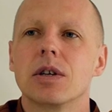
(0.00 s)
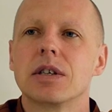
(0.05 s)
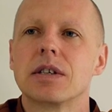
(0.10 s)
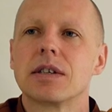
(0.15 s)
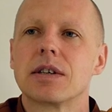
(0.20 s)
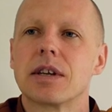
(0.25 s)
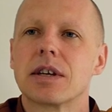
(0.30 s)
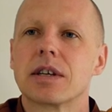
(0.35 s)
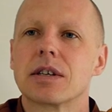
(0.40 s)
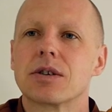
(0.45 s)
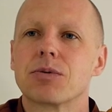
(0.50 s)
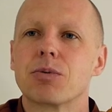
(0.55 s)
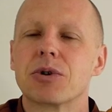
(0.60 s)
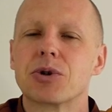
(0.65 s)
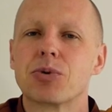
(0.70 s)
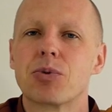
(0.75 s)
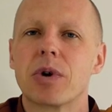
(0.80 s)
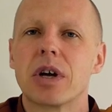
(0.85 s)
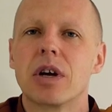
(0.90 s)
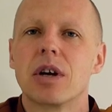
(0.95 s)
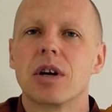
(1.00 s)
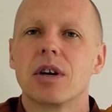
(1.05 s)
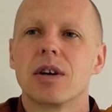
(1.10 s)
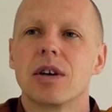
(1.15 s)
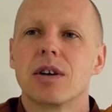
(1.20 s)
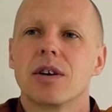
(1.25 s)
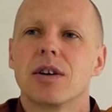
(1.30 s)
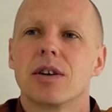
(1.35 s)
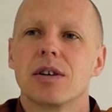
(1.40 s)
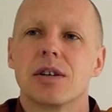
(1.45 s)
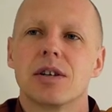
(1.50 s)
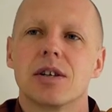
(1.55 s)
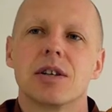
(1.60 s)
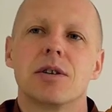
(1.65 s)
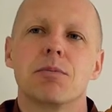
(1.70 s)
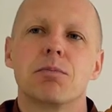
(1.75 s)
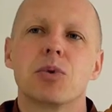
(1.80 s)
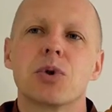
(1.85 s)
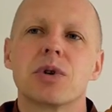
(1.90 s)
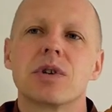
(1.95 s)
these things which we,
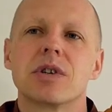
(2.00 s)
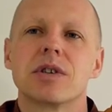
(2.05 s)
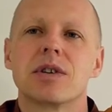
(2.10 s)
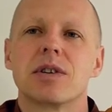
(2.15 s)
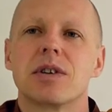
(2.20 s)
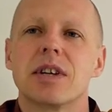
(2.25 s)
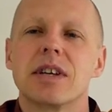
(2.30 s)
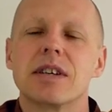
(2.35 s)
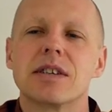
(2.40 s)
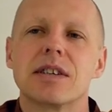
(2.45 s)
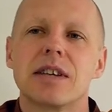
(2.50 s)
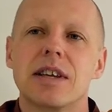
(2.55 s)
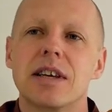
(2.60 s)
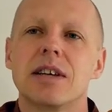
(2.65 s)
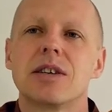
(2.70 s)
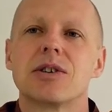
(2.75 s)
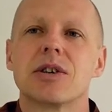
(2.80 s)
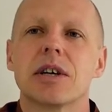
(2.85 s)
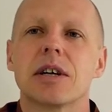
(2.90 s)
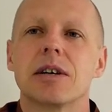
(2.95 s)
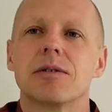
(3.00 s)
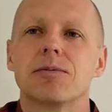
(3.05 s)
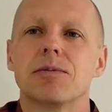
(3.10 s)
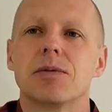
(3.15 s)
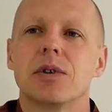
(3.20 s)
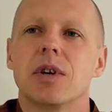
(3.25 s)
the Buddha is teaching.